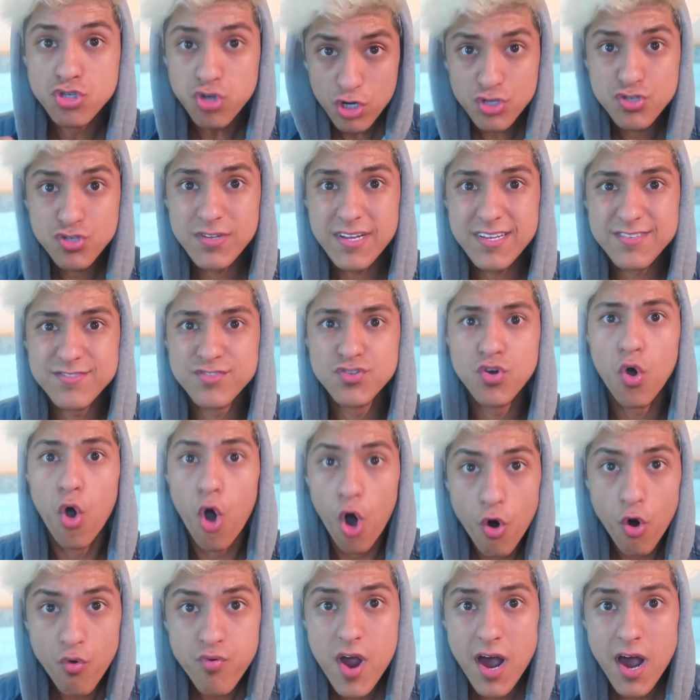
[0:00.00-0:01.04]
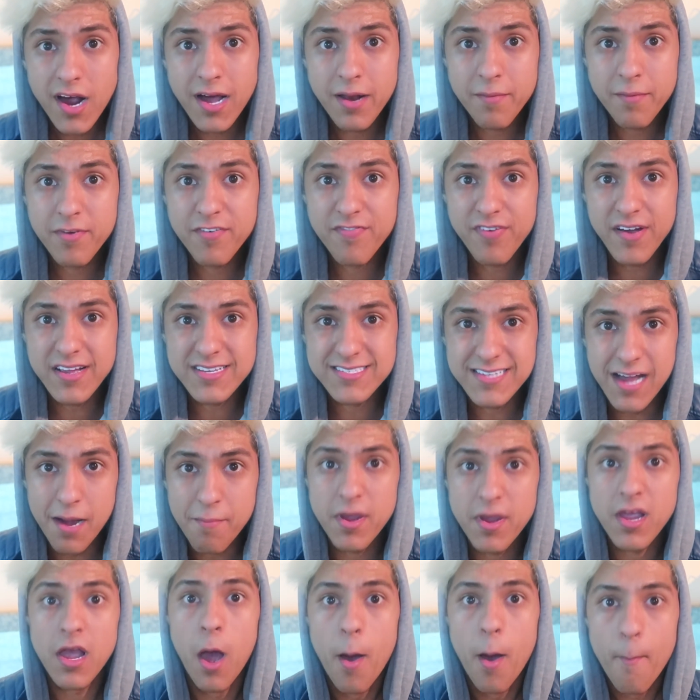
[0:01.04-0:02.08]
So on today's video, we are gonna be
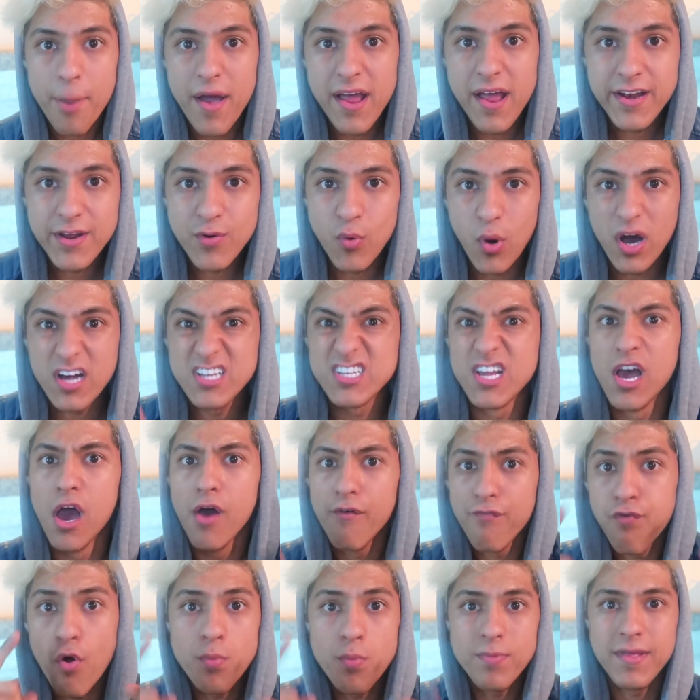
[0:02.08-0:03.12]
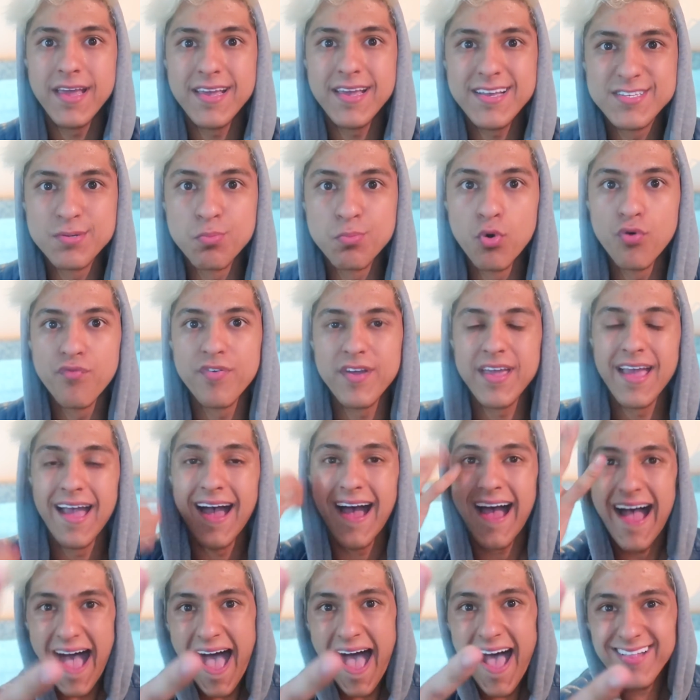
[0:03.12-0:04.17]
FaceTiming Pennywise from the It movie
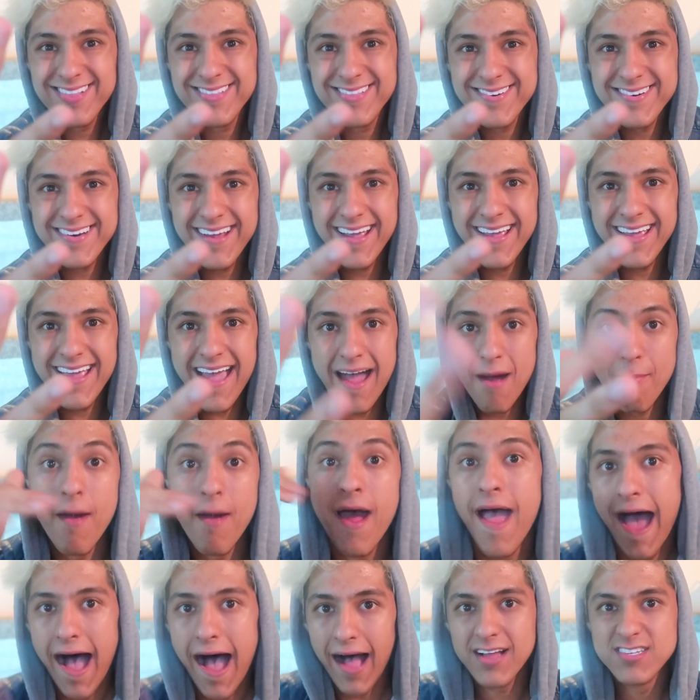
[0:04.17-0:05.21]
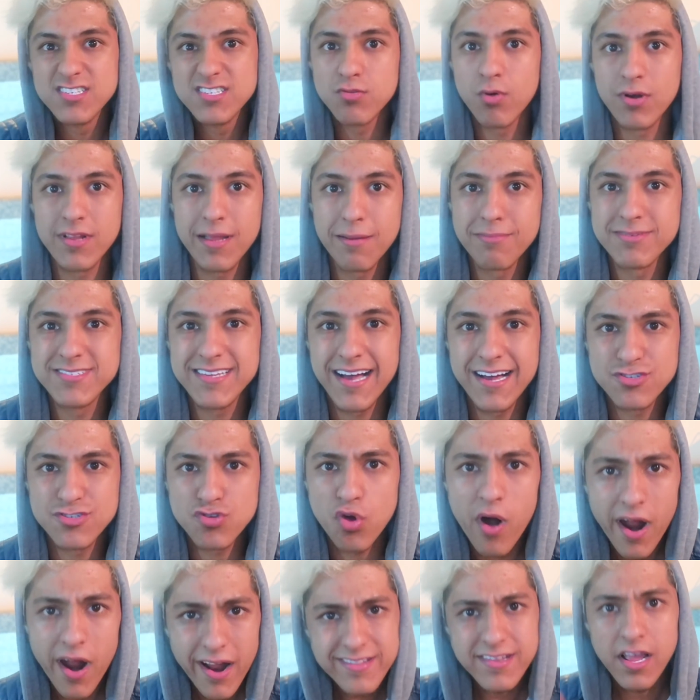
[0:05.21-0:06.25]
at 3 a.m. and see what happens, guys.
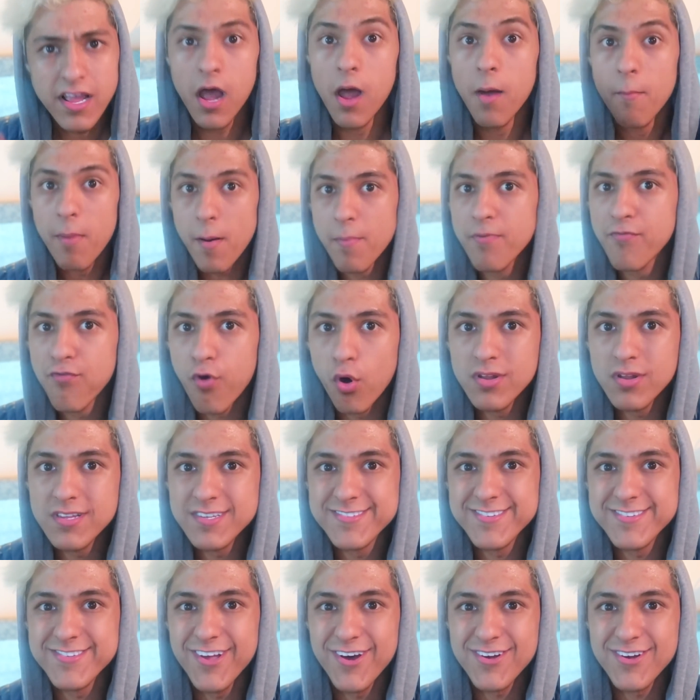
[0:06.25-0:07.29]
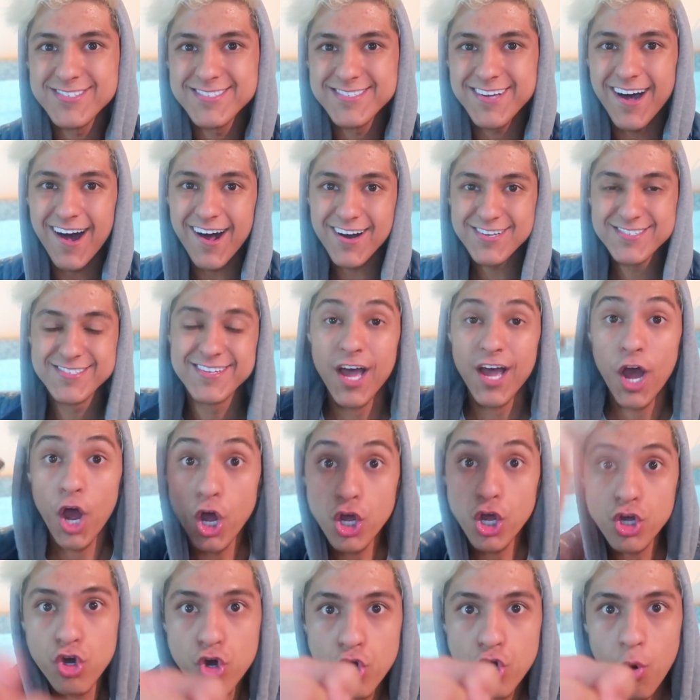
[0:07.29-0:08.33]
Alright, but before this video starts,
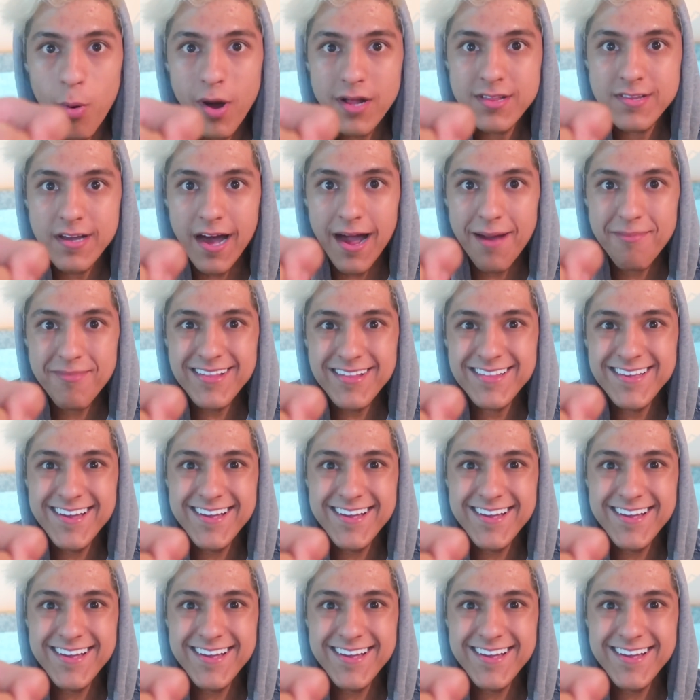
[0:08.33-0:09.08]
you know what time it